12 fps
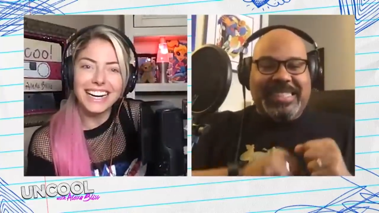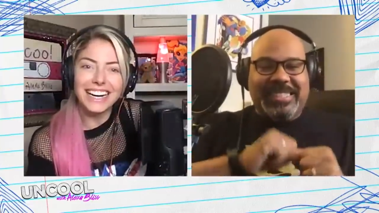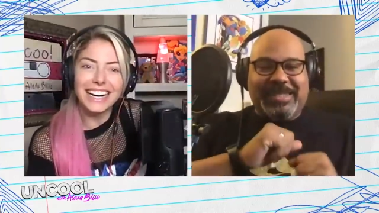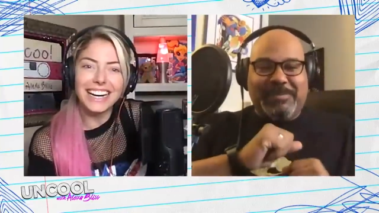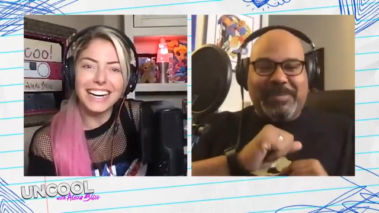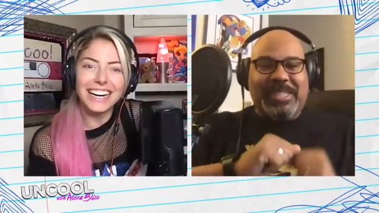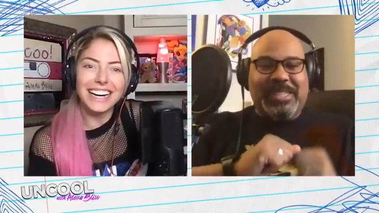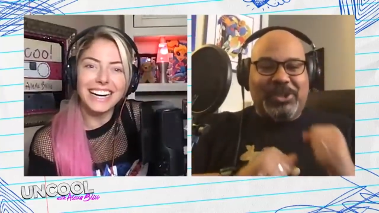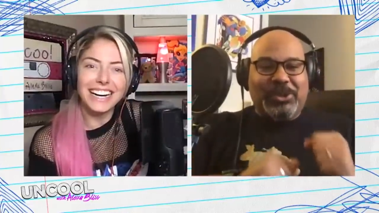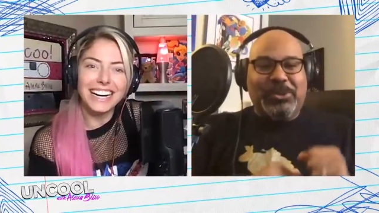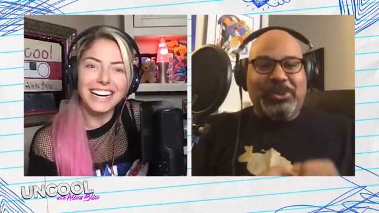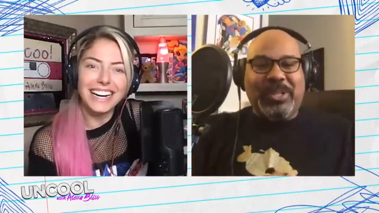Speaker 1: to be
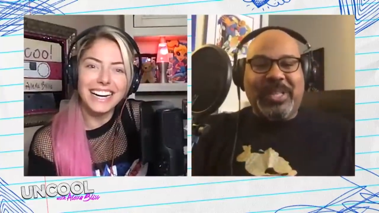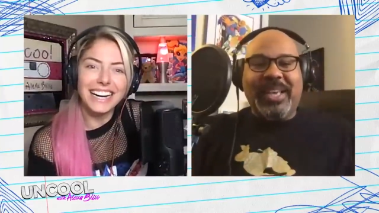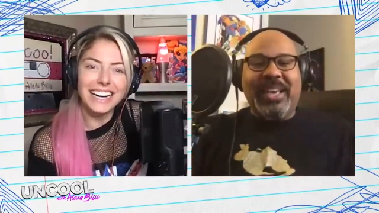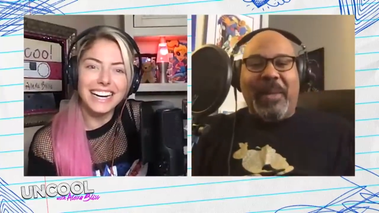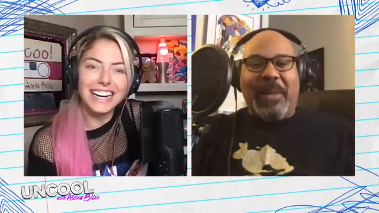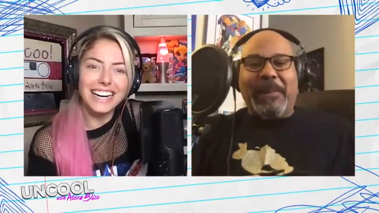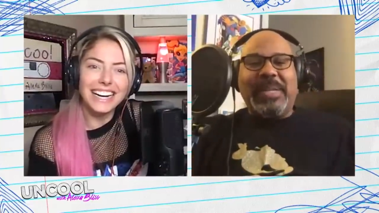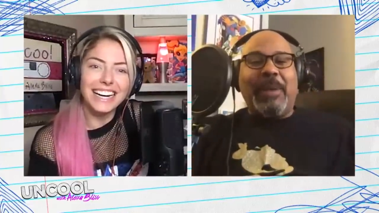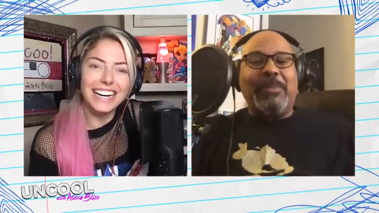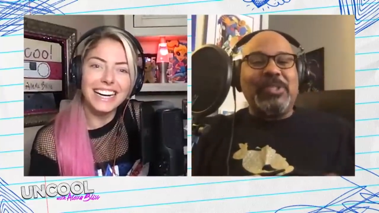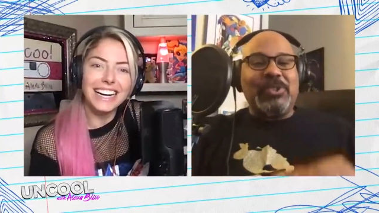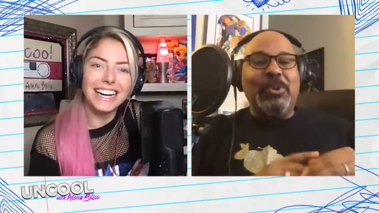cool. But I was
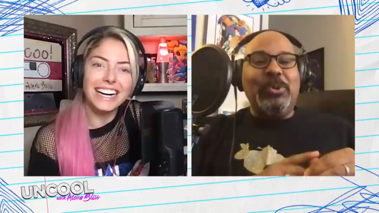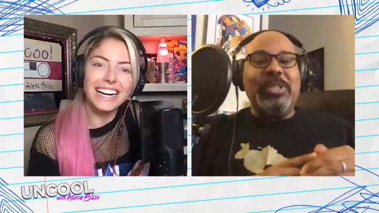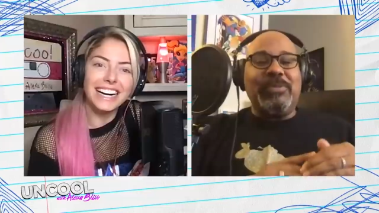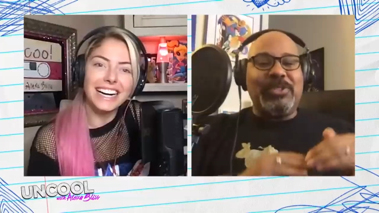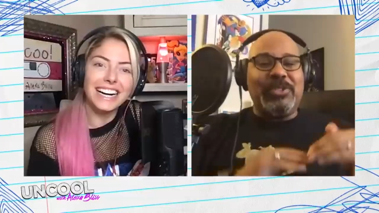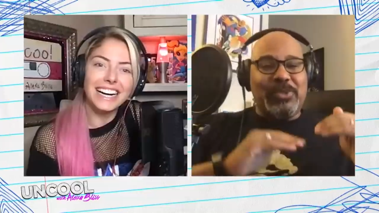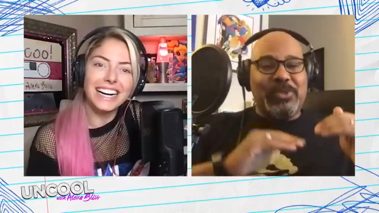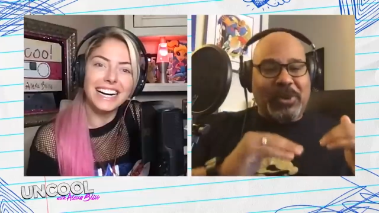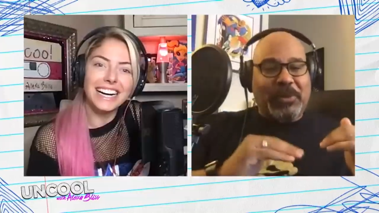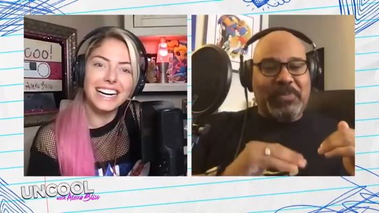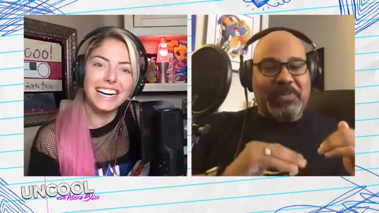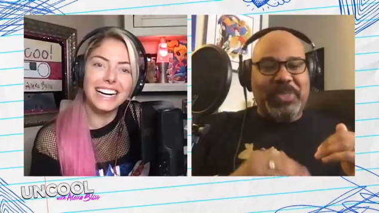cool enough to do certain
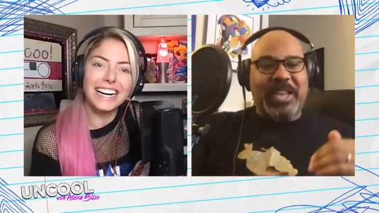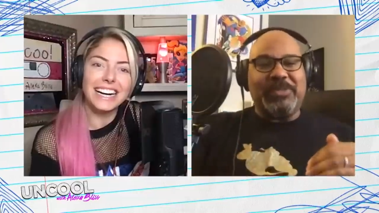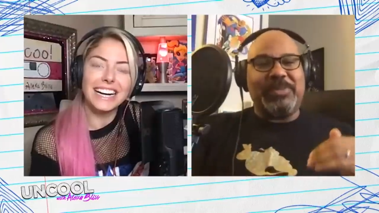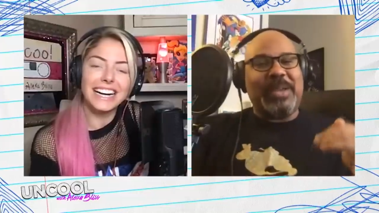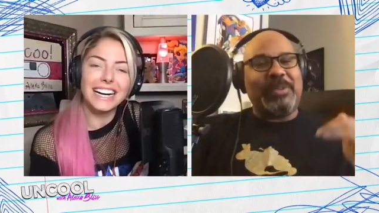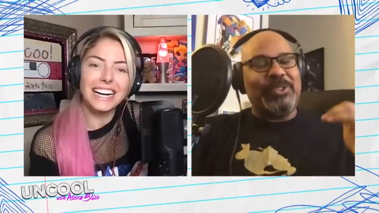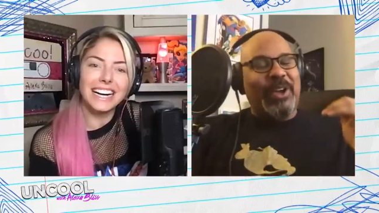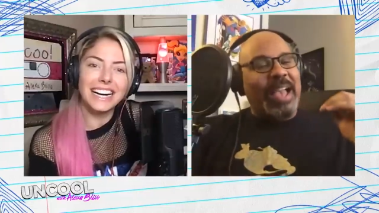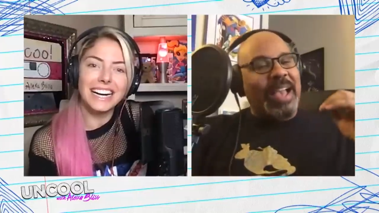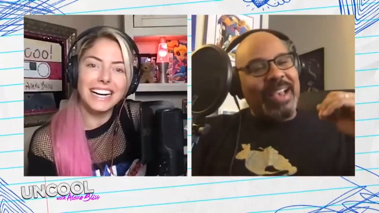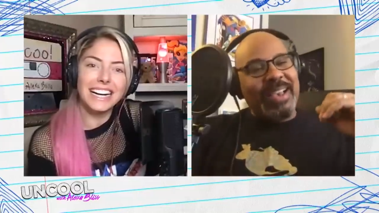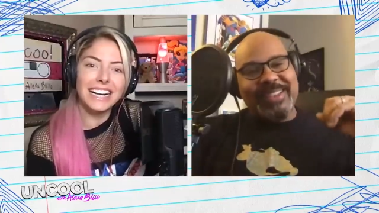things, but I, you know, I,
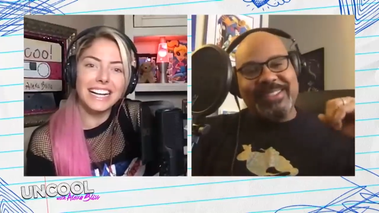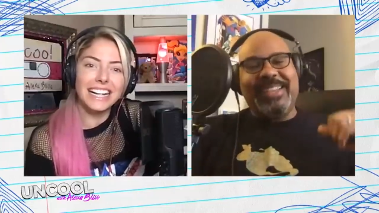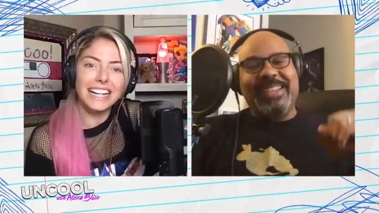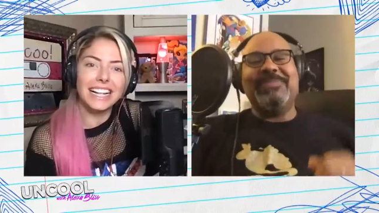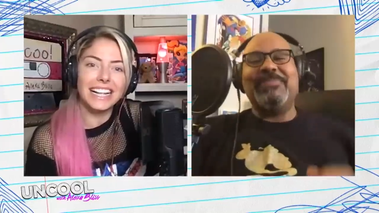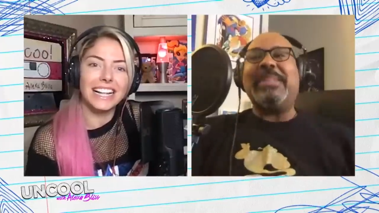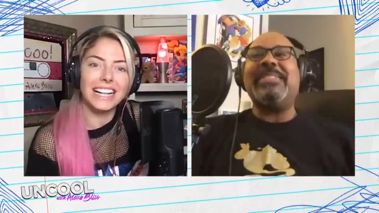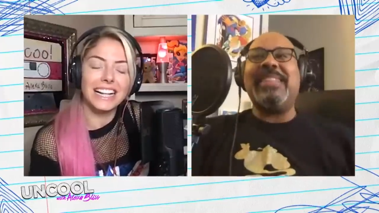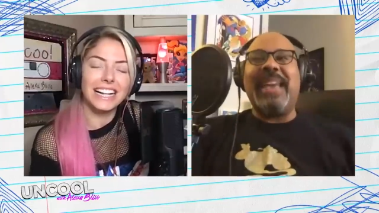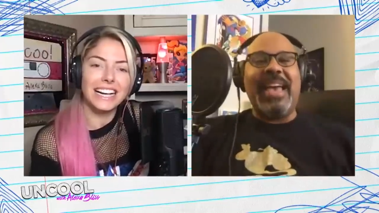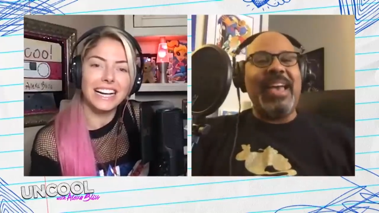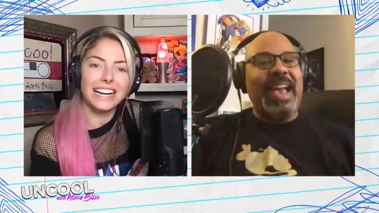I like basically I
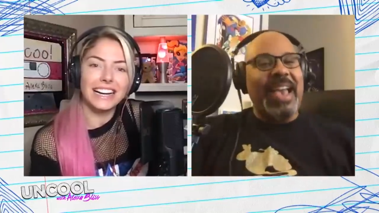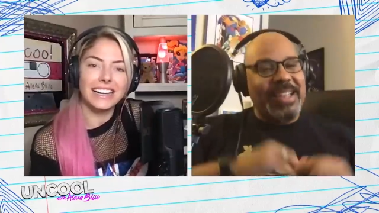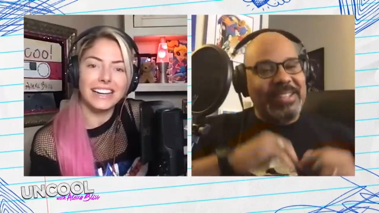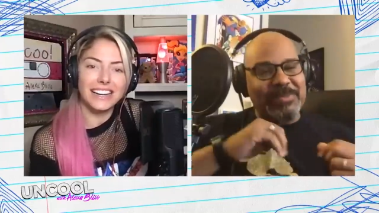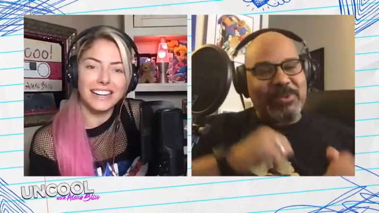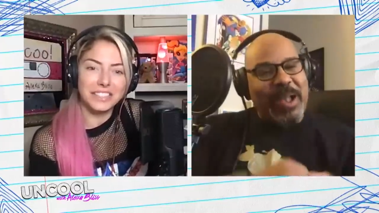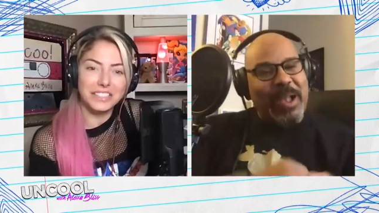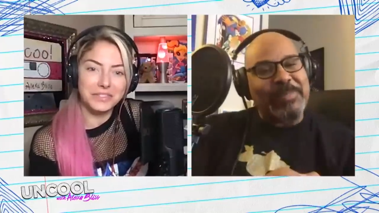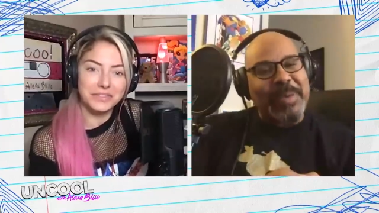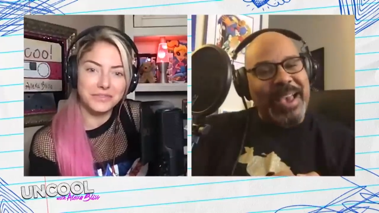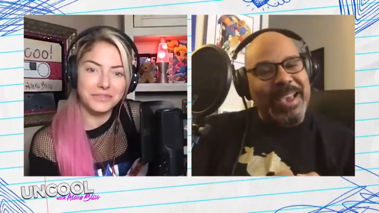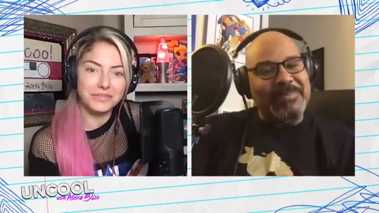had, I had some crowd
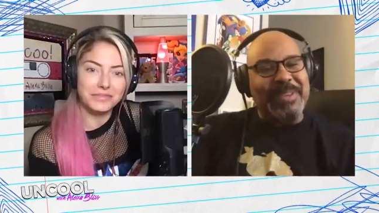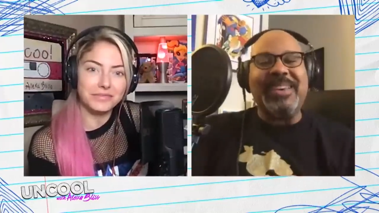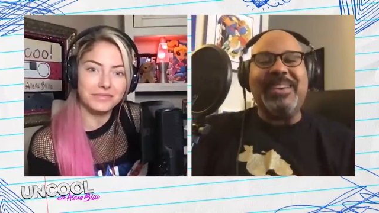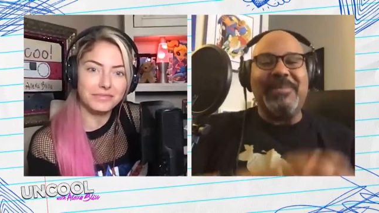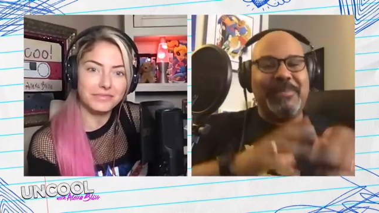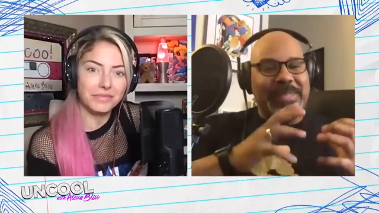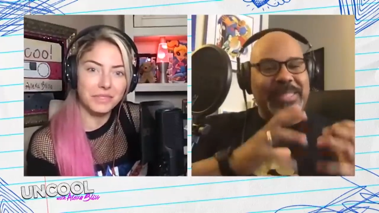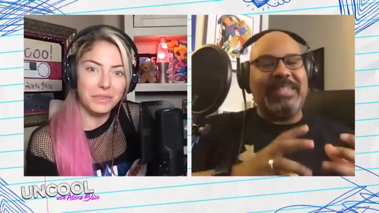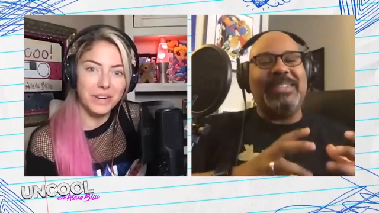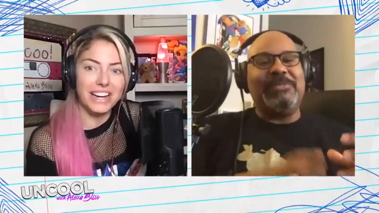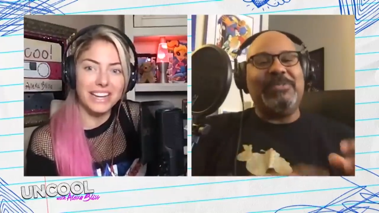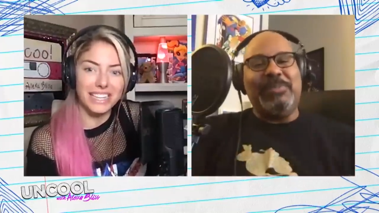behind me, but not enough
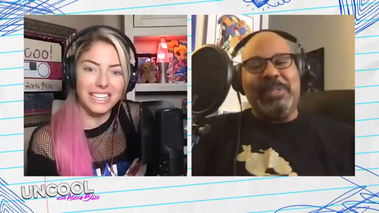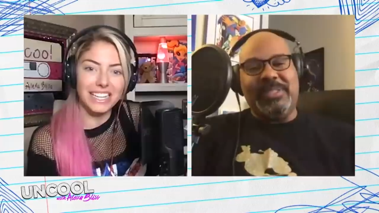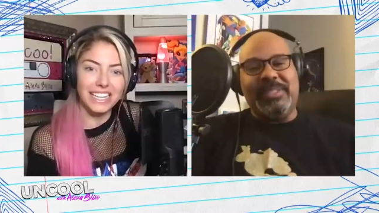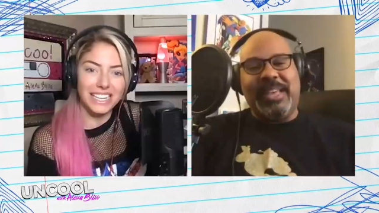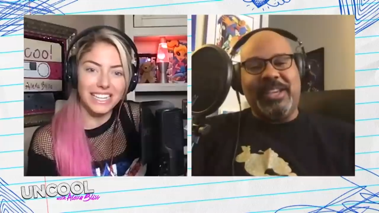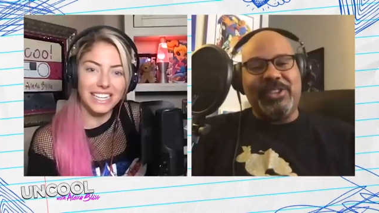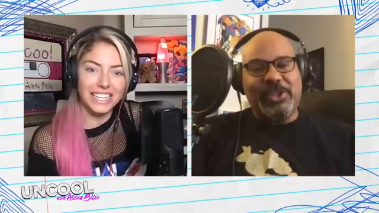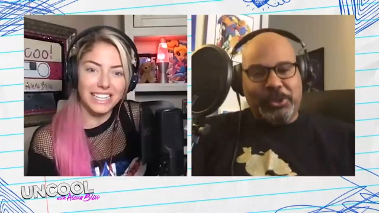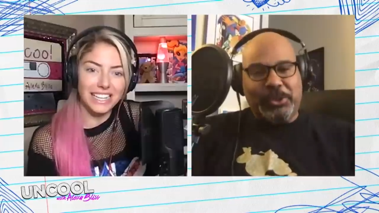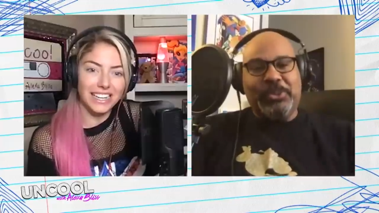right. to be like cool.